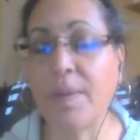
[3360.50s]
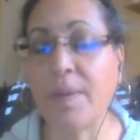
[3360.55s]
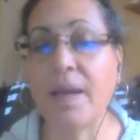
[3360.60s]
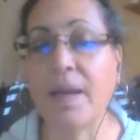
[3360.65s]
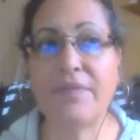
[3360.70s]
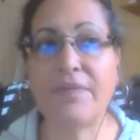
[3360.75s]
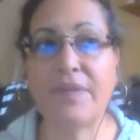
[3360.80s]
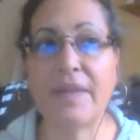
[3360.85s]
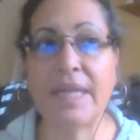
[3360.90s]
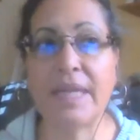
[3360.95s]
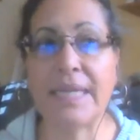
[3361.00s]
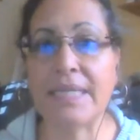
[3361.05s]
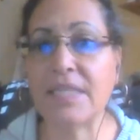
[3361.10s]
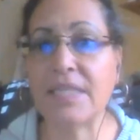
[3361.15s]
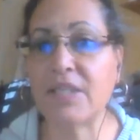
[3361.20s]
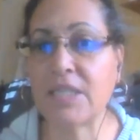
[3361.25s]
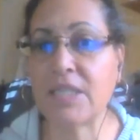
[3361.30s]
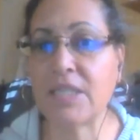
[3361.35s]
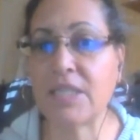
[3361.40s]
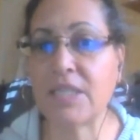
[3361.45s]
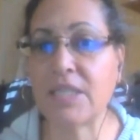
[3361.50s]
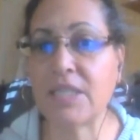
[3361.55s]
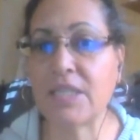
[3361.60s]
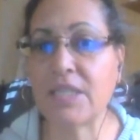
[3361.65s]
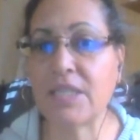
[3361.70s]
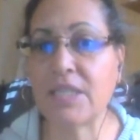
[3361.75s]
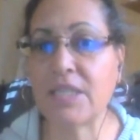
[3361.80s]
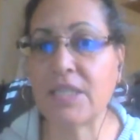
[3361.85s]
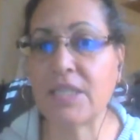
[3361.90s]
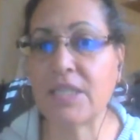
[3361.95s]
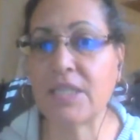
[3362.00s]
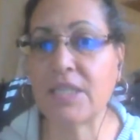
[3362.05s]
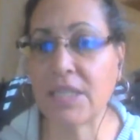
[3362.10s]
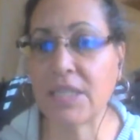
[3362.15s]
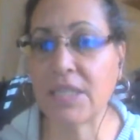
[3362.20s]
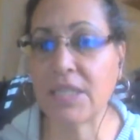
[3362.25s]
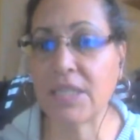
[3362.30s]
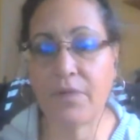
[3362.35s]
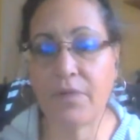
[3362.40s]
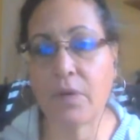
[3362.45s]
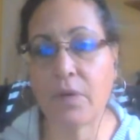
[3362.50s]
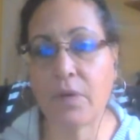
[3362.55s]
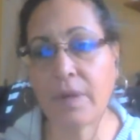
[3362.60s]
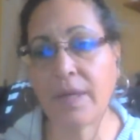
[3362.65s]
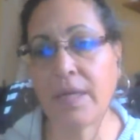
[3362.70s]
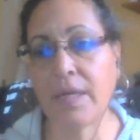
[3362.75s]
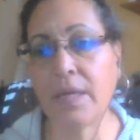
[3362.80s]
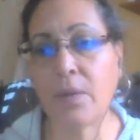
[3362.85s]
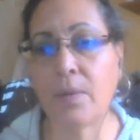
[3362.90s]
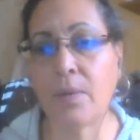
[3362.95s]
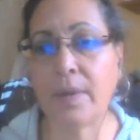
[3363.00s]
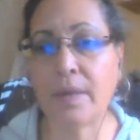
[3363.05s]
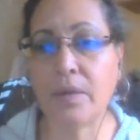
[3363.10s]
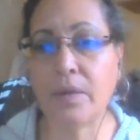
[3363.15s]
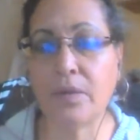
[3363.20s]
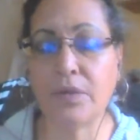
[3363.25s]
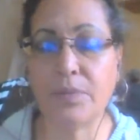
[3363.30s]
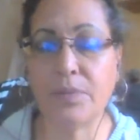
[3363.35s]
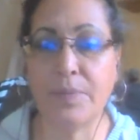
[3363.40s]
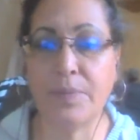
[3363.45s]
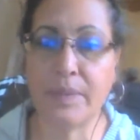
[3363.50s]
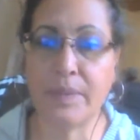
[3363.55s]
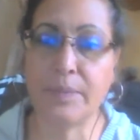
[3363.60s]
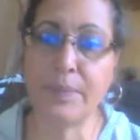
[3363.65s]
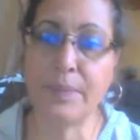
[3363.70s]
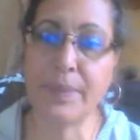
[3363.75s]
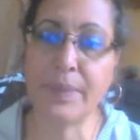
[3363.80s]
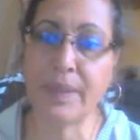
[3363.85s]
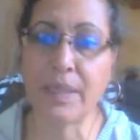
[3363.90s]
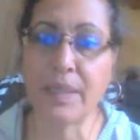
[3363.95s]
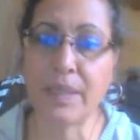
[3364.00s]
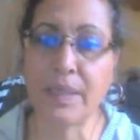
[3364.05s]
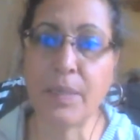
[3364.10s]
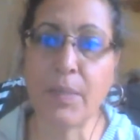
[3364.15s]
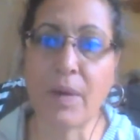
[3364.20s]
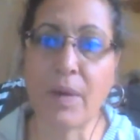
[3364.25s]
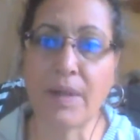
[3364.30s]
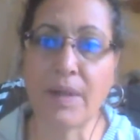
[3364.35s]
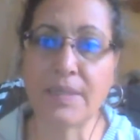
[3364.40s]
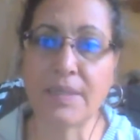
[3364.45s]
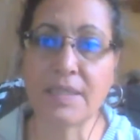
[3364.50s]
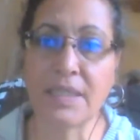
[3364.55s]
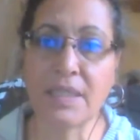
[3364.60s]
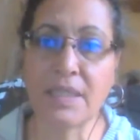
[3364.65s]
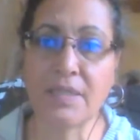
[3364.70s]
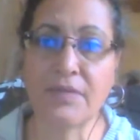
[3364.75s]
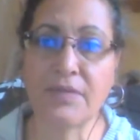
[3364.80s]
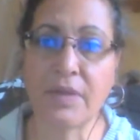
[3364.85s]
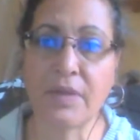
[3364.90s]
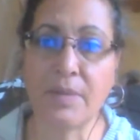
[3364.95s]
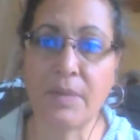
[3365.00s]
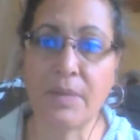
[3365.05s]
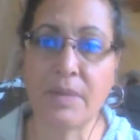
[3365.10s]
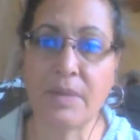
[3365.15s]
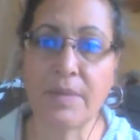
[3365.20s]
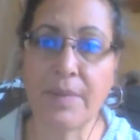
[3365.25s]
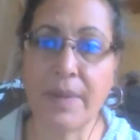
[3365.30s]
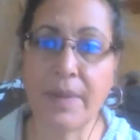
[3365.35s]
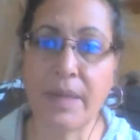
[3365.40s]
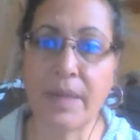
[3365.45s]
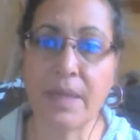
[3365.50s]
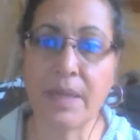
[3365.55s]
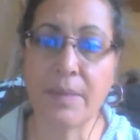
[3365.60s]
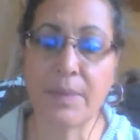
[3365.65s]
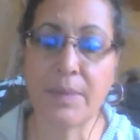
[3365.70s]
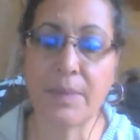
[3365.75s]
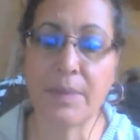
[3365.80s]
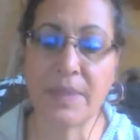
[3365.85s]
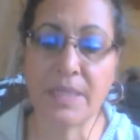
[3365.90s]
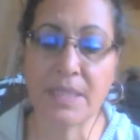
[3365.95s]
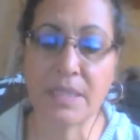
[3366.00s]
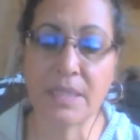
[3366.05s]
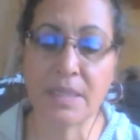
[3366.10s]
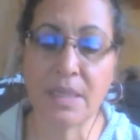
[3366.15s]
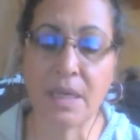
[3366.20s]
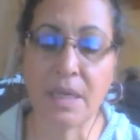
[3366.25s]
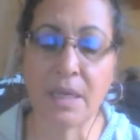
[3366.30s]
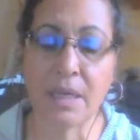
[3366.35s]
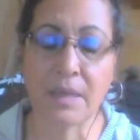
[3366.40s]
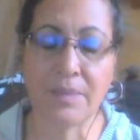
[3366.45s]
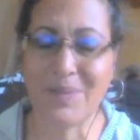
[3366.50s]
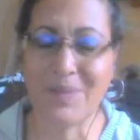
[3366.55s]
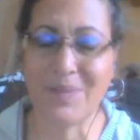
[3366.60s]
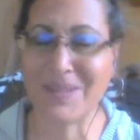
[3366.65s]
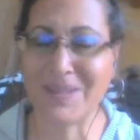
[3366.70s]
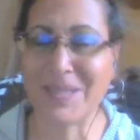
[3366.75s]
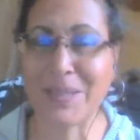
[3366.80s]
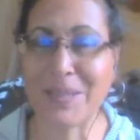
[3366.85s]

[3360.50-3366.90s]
a lot of things to consider for anyone who's building their processes for the multimedia business,